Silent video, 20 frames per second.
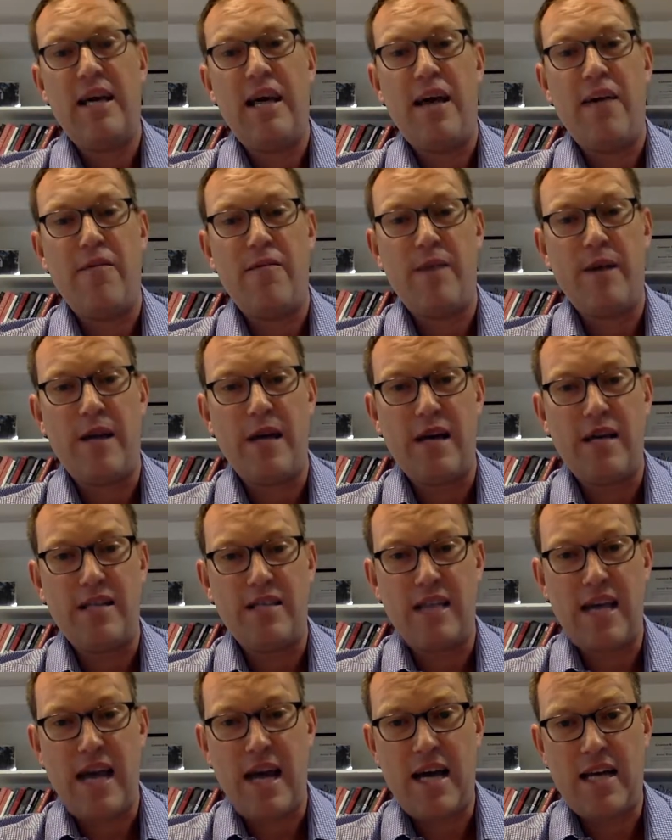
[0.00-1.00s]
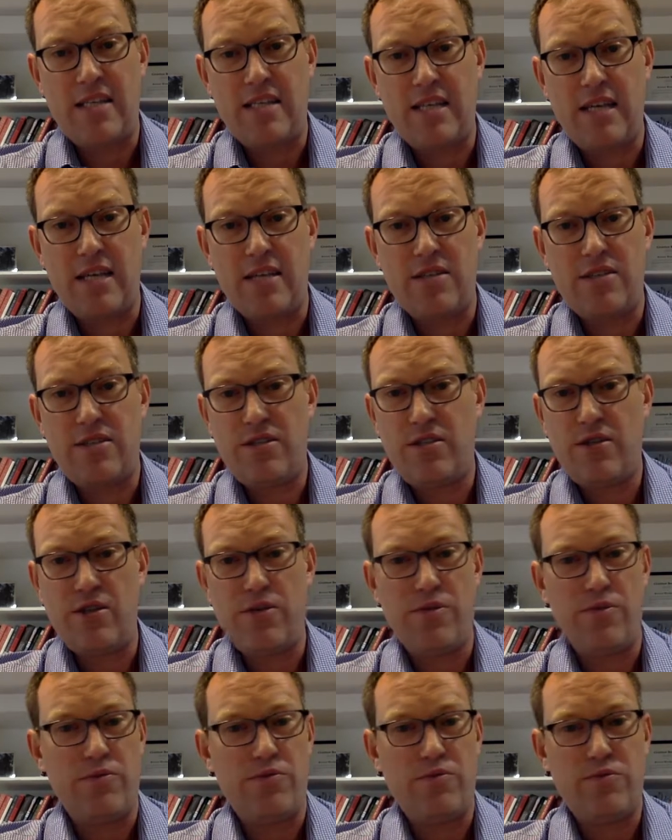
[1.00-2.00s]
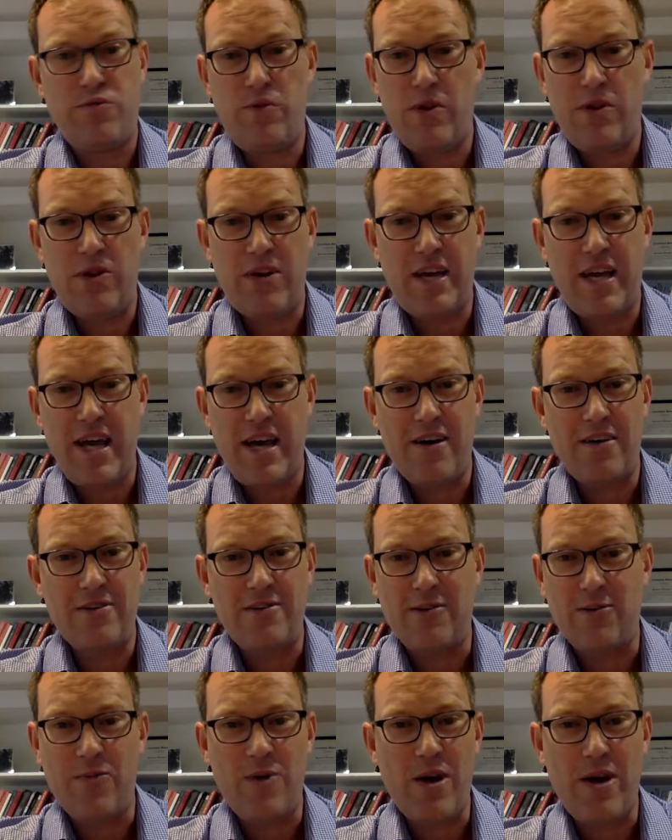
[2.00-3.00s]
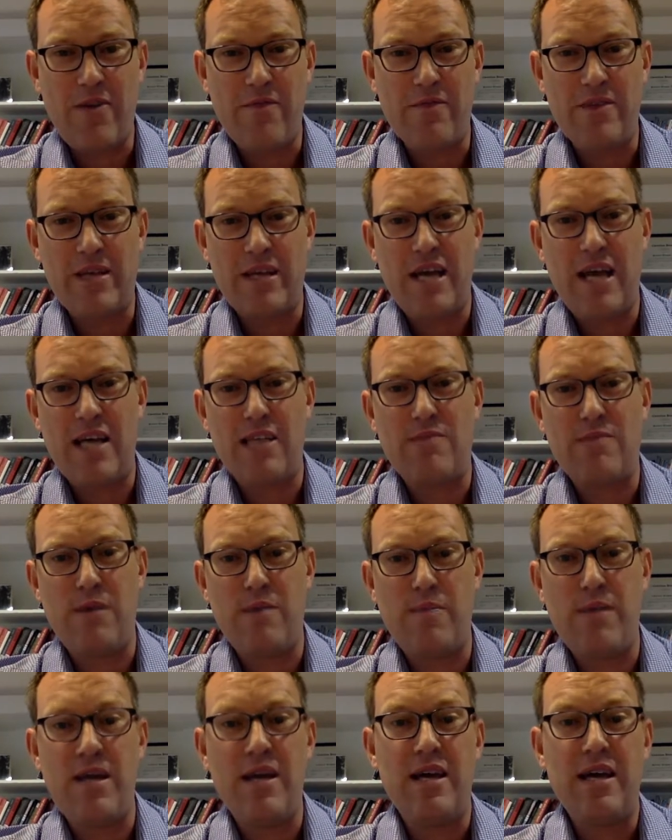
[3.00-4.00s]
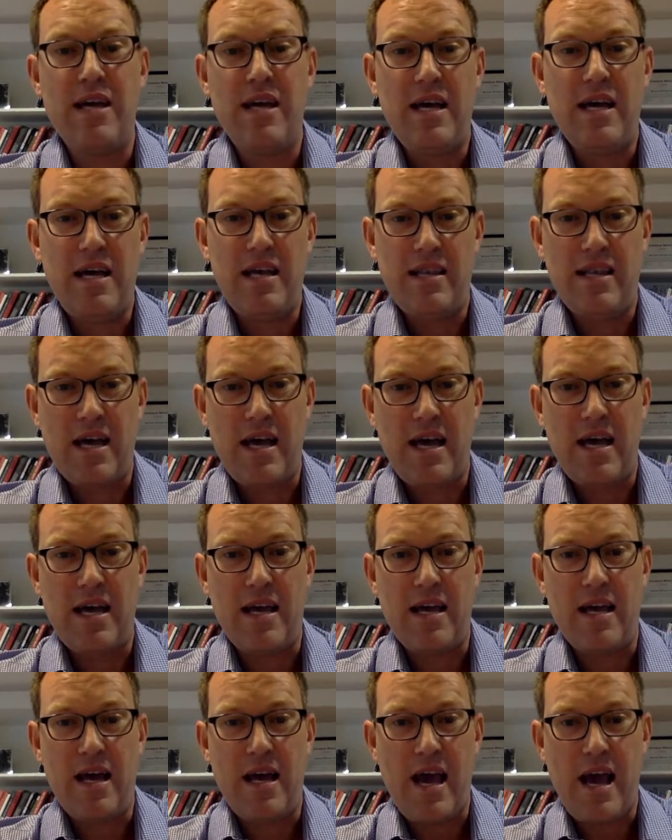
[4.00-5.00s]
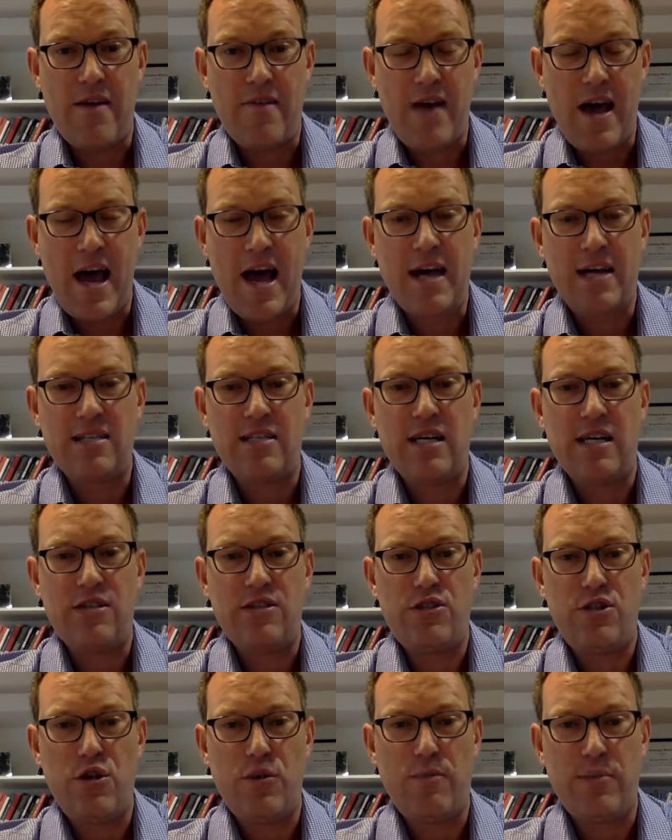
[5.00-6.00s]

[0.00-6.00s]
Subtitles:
Everybody has access to Twitter accounts, or whatever the case may be. They have access to